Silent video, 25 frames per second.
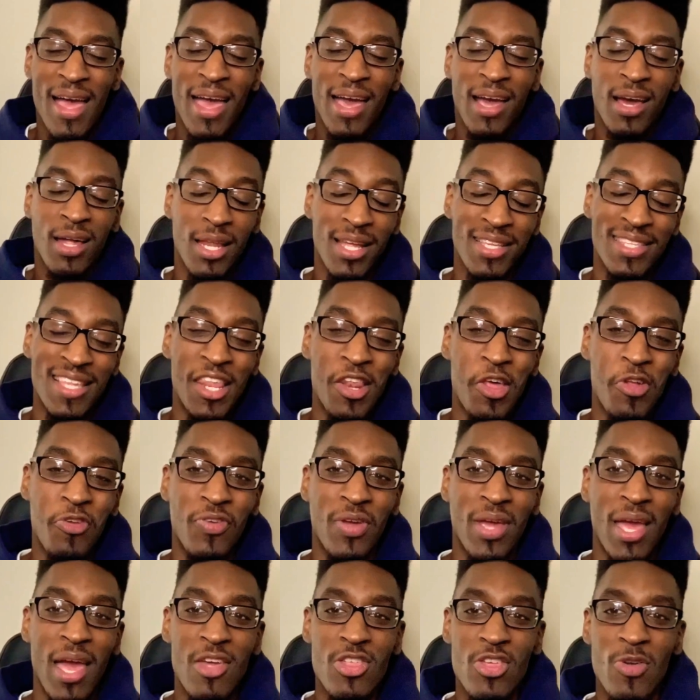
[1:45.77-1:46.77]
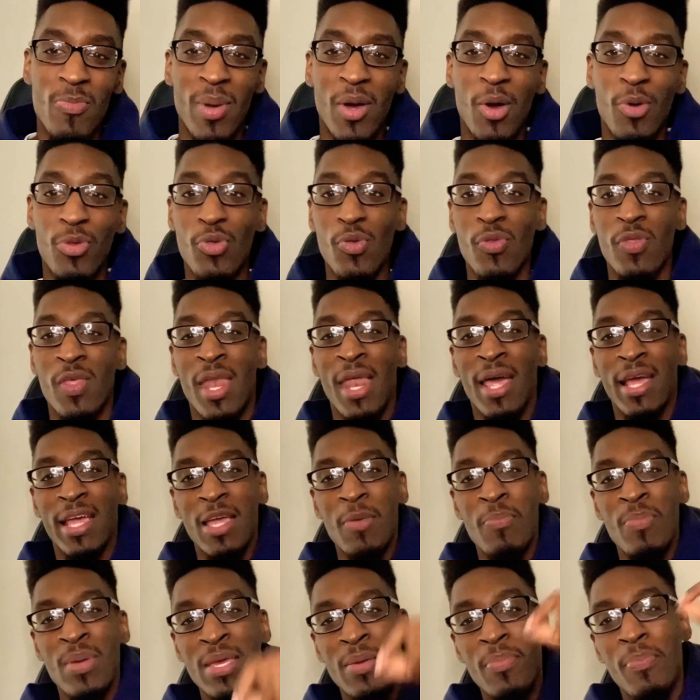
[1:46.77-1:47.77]
click the notification bell so that it
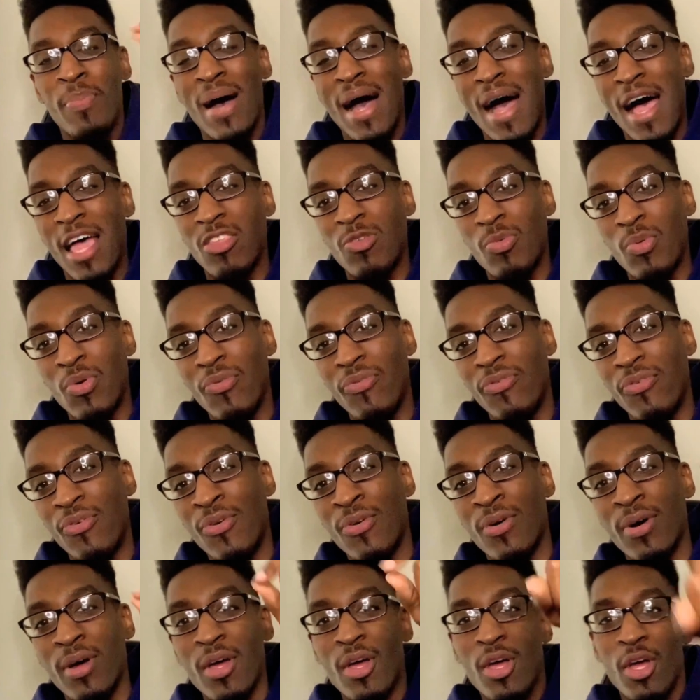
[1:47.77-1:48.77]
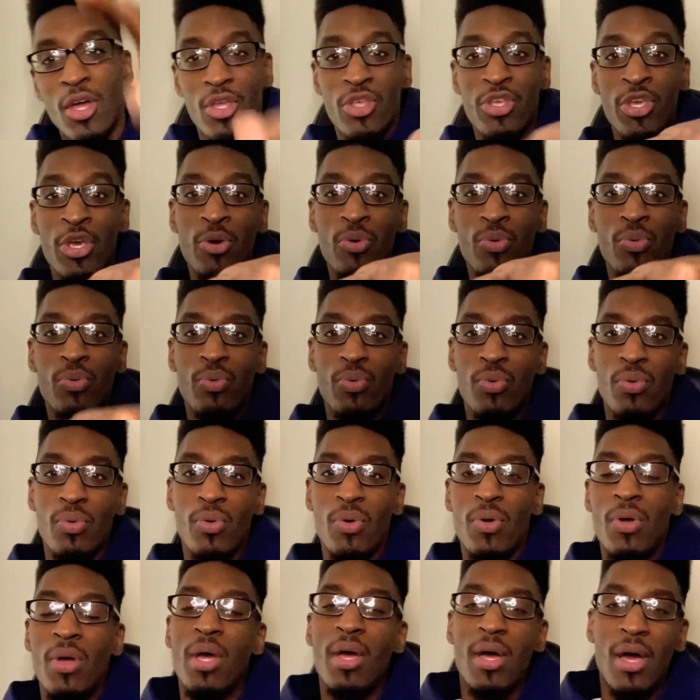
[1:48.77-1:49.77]
can be possible for you.
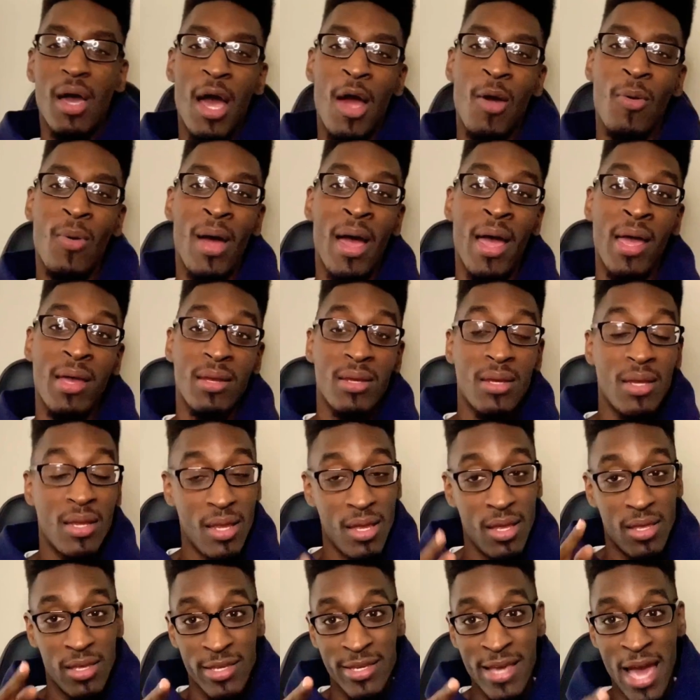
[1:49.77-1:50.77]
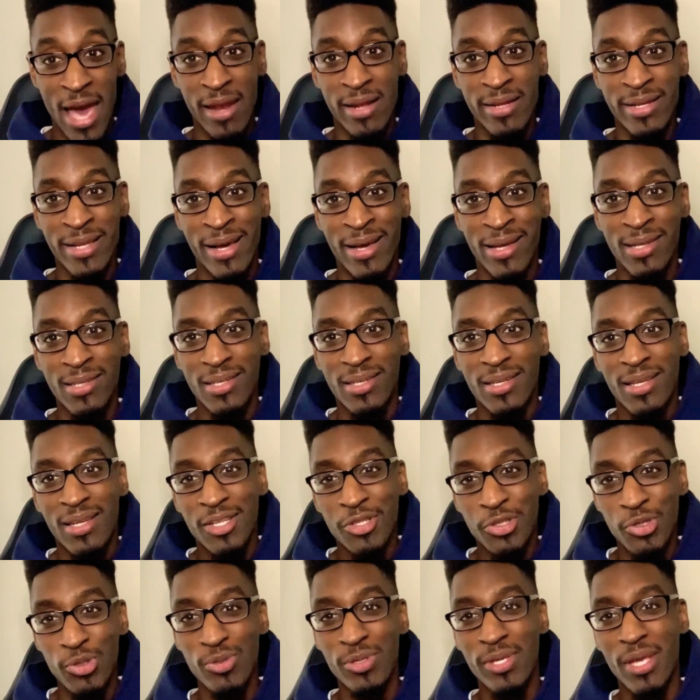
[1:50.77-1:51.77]
All right? You got it done?
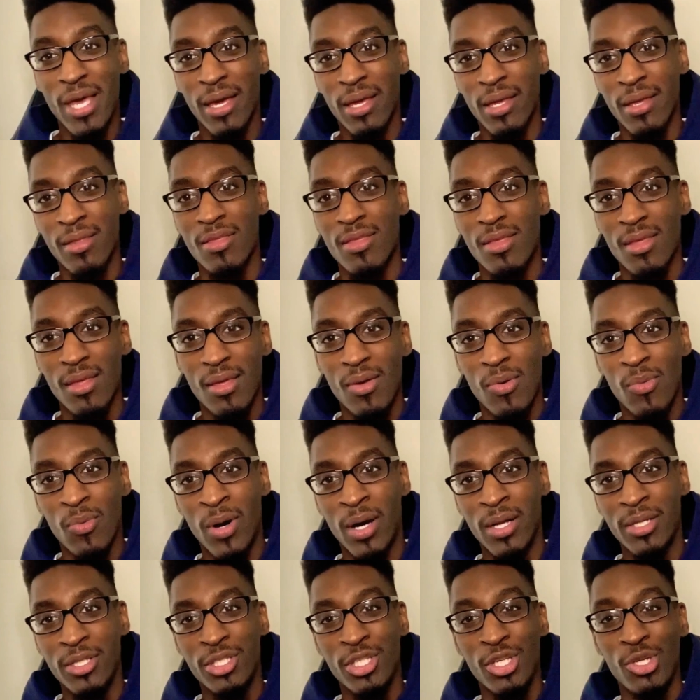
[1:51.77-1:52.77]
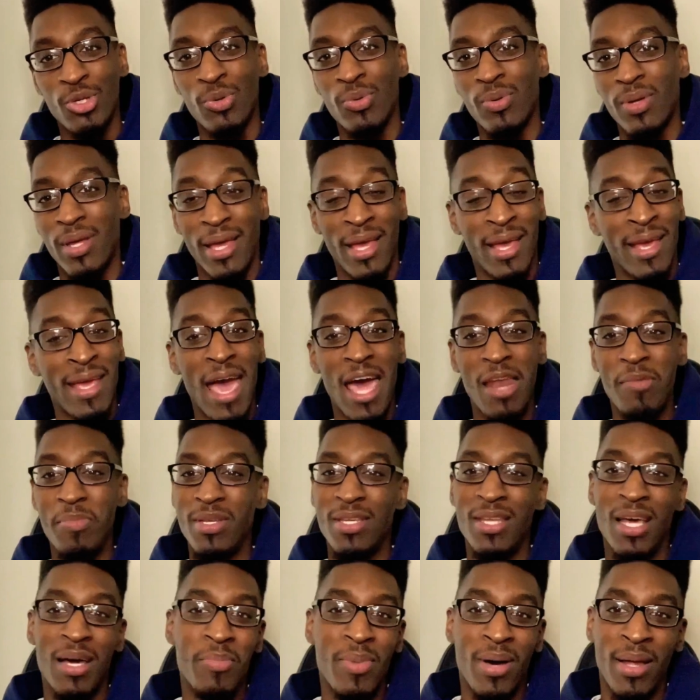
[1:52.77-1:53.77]
2 seconds. 1, 2. It got to be
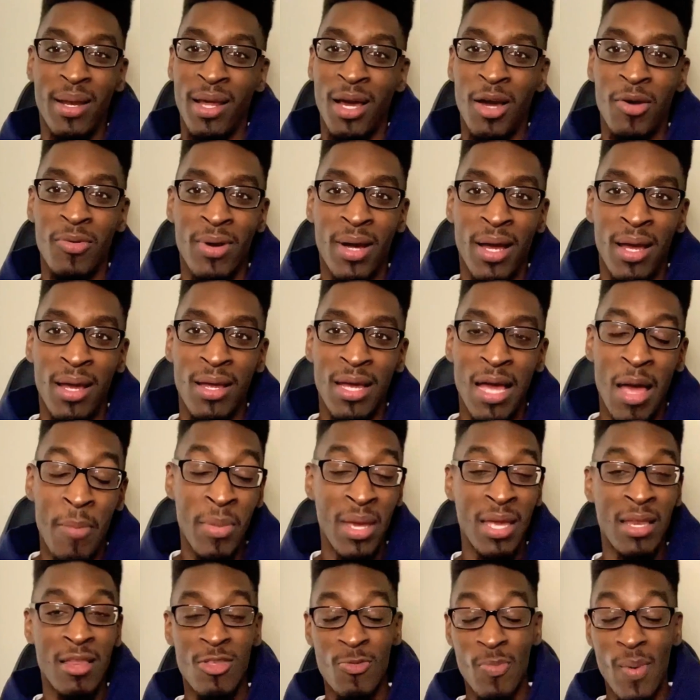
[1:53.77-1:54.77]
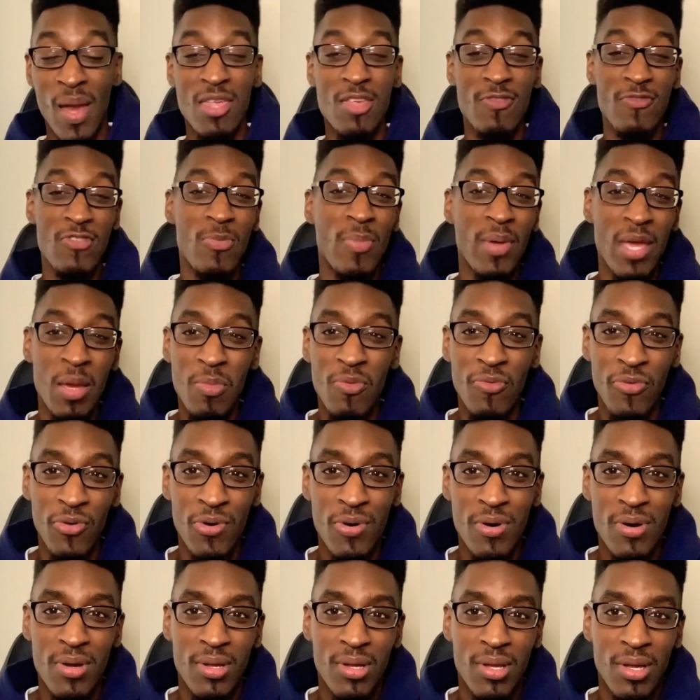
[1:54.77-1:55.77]
done by now, right? I mean, especially if you've been
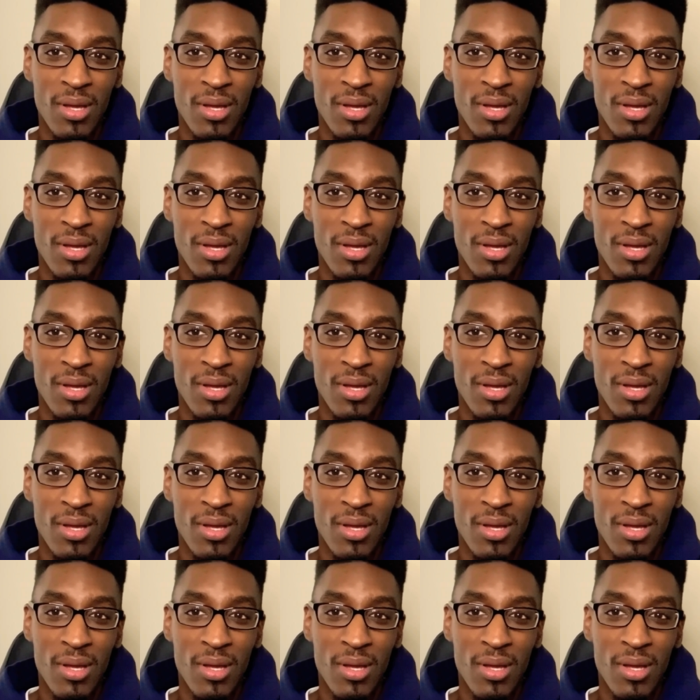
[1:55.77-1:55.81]
before.